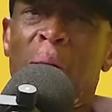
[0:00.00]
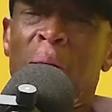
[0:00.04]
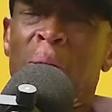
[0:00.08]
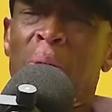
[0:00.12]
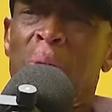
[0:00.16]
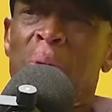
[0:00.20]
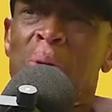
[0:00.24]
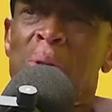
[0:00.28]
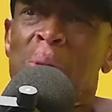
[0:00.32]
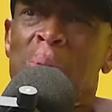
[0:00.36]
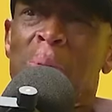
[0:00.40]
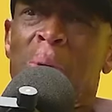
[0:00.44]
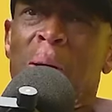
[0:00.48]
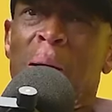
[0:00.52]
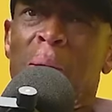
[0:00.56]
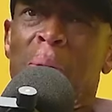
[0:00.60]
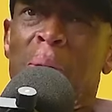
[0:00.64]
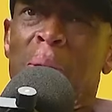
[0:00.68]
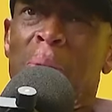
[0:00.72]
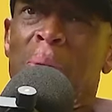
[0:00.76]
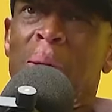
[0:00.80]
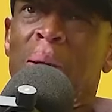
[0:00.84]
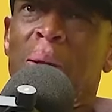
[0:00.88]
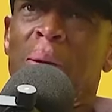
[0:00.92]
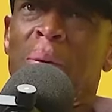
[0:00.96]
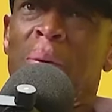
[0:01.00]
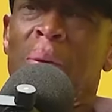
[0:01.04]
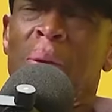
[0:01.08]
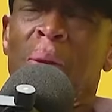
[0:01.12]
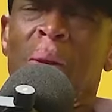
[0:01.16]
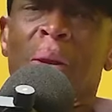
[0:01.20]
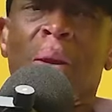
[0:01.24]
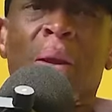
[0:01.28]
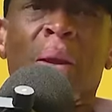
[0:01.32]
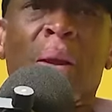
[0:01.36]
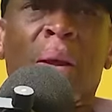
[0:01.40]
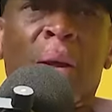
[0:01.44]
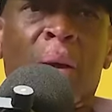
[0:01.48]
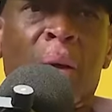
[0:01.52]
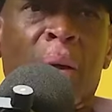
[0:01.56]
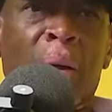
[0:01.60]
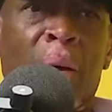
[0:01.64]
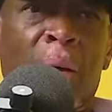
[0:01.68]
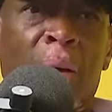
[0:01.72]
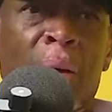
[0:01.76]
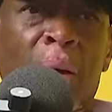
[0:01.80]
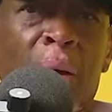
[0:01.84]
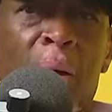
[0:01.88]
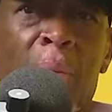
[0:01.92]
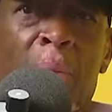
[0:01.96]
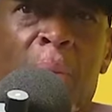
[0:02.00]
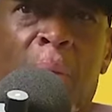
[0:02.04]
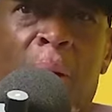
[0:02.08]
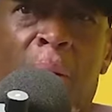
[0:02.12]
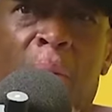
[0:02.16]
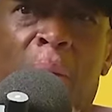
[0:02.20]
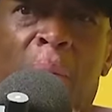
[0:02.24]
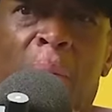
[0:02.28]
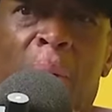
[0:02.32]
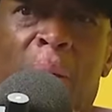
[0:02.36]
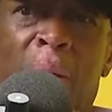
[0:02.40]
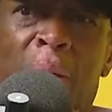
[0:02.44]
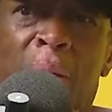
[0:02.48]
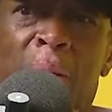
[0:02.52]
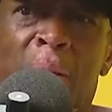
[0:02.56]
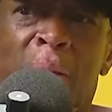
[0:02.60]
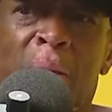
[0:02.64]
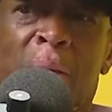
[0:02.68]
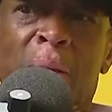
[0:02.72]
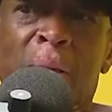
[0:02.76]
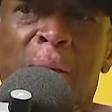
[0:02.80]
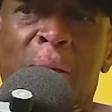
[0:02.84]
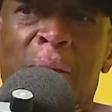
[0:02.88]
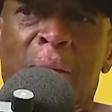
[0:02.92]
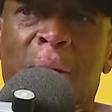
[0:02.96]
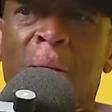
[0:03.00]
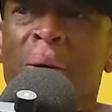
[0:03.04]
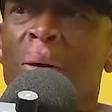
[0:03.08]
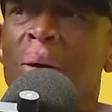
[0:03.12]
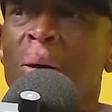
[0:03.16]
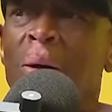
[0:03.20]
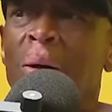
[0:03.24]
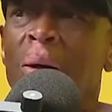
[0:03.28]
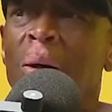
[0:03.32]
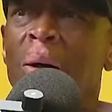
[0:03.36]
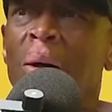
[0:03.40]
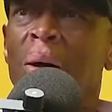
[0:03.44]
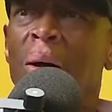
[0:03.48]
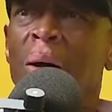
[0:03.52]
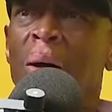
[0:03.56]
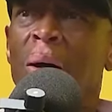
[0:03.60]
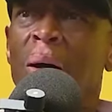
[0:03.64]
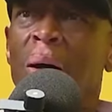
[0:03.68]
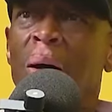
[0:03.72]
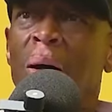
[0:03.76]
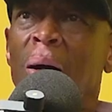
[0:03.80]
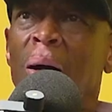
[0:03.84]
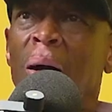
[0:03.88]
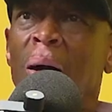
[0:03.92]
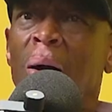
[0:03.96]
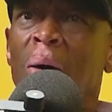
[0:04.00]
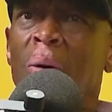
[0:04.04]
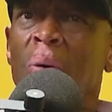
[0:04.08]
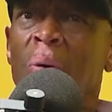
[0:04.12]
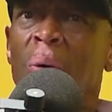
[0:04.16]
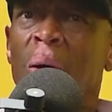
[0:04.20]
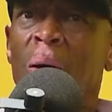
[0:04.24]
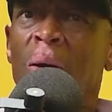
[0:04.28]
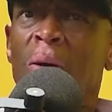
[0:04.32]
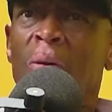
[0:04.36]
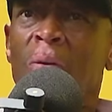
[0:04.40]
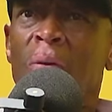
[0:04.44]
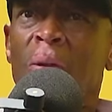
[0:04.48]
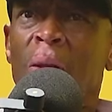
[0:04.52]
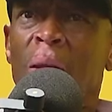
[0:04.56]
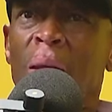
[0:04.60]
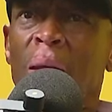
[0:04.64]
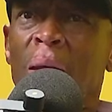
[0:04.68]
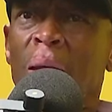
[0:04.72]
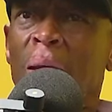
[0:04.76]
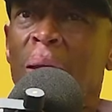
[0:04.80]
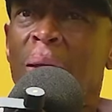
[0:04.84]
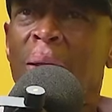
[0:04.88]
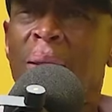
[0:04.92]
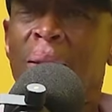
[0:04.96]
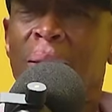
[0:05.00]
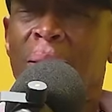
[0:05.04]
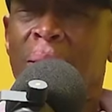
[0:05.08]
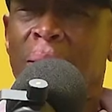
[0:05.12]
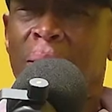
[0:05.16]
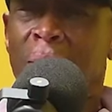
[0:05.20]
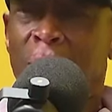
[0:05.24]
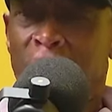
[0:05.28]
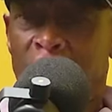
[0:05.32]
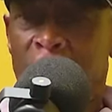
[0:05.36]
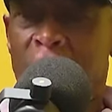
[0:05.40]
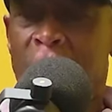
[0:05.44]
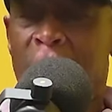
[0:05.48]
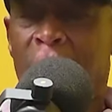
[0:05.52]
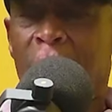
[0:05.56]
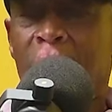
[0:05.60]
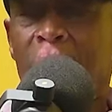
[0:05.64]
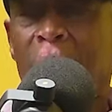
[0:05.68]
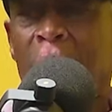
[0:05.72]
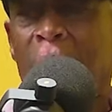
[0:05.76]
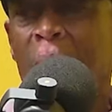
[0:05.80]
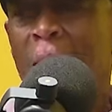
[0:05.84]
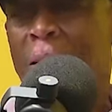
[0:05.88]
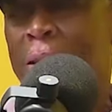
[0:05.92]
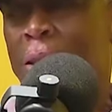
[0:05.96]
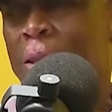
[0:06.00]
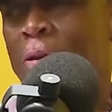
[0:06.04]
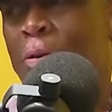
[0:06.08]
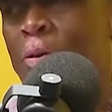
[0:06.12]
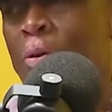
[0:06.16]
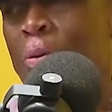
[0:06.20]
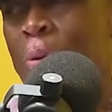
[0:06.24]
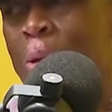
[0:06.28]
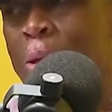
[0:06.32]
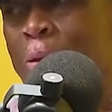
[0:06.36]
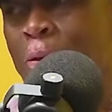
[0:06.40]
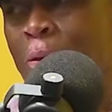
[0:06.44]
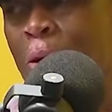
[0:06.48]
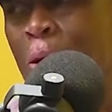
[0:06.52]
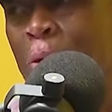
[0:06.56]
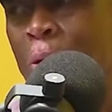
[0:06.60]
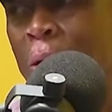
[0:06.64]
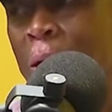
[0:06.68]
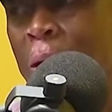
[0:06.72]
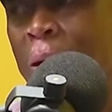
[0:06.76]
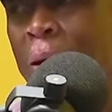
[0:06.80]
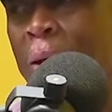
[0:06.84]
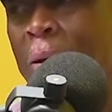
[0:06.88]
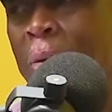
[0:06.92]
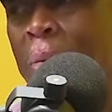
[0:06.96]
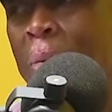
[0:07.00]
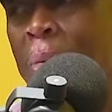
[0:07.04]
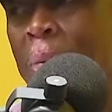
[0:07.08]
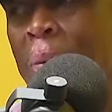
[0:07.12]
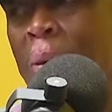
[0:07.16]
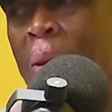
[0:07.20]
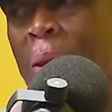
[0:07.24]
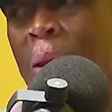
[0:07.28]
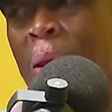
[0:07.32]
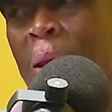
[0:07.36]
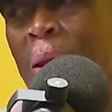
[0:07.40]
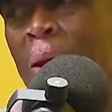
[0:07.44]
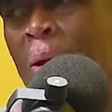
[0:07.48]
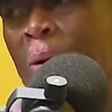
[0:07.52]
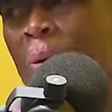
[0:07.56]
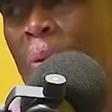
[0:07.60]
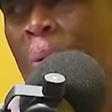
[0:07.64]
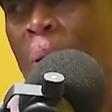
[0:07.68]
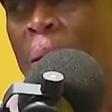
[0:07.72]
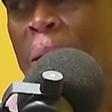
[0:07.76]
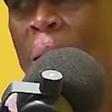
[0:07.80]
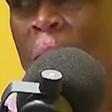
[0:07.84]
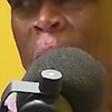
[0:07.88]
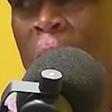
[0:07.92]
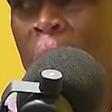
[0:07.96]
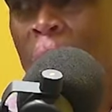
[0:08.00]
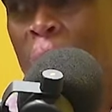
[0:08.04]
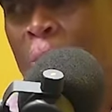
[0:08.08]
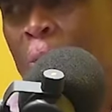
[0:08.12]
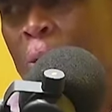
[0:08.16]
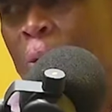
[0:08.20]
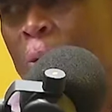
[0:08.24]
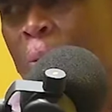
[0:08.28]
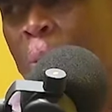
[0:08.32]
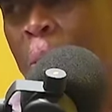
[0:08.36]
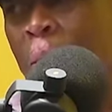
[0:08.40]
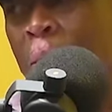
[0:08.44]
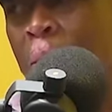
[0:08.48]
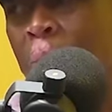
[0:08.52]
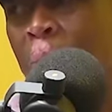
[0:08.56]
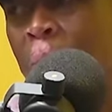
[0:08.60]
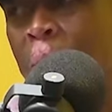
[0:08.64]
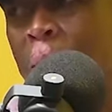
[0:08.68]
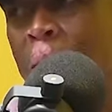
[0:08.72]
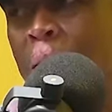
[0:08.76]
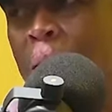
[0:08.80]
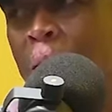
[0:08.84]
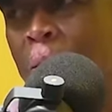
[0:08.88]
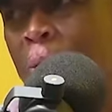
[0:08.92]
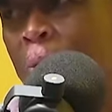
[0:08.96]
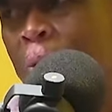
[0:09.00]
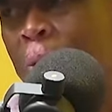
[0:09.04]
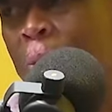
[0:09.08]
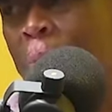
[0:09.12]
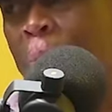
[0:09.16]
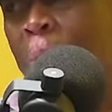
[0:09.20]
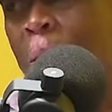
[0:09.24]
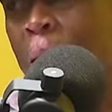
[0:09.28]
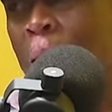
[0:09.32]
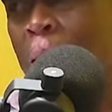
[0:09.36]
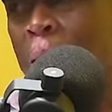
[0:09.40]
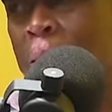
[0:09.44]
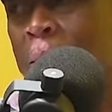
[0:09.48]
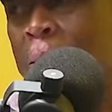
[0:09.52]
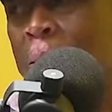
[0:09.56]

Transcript: who's Mugababa? Okay, Mugababa is is one of the just after Kaizer Chiefs was founded, when they recruit when they recruit players.